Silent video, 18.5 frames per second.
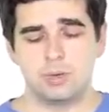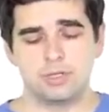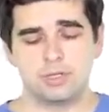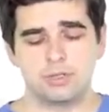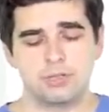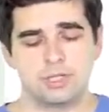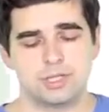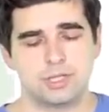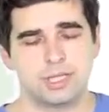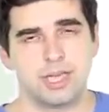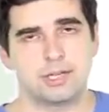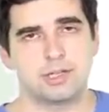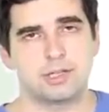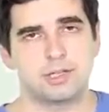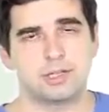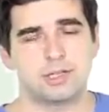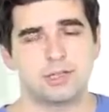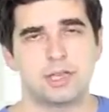want to
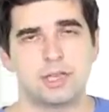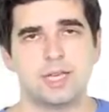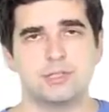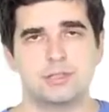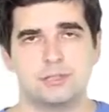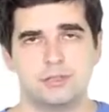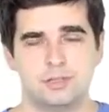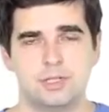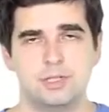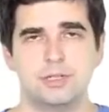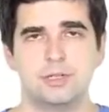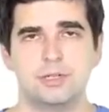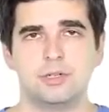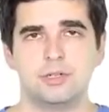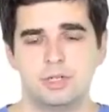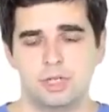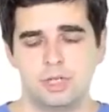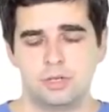assign class
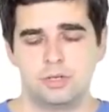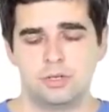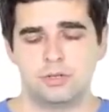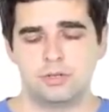0